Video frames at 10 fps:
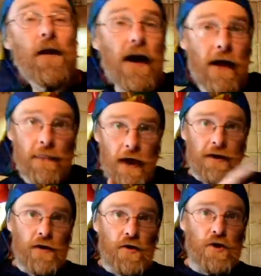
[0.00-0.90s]
and then
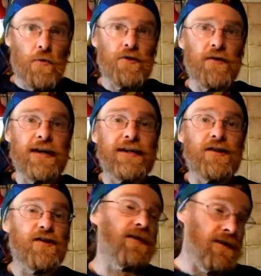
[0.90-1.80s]
you want to
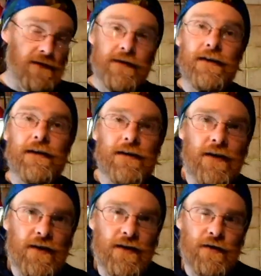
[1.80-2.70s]
heat
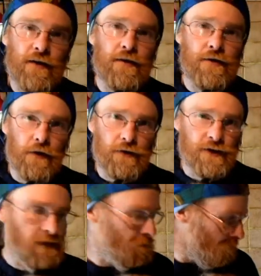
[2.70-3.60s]
your
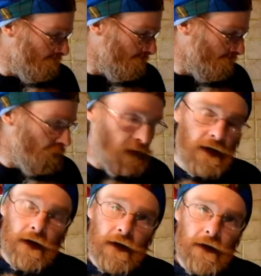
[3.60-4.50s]
concoction.
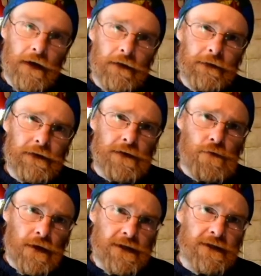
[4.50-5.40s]
There's a
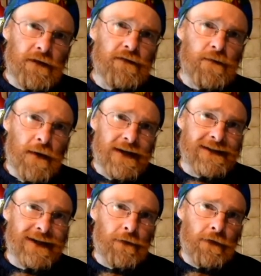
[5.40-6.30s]
great deal of debate
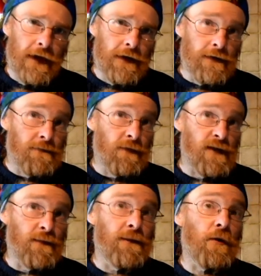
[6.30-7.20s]
out there amongst
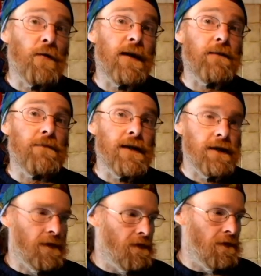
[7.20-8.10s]
people who make mead.
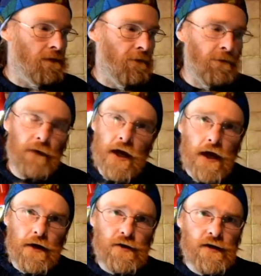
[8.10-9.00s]

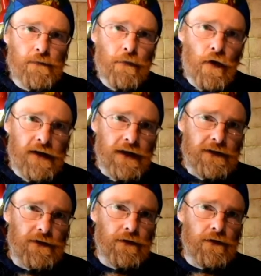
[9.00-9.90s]
Do you boil
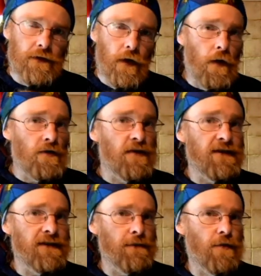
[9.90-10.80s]
it or just
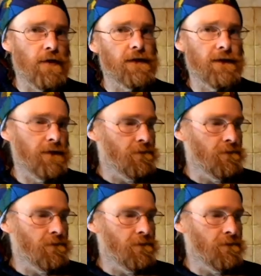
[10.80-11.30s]
simmer it?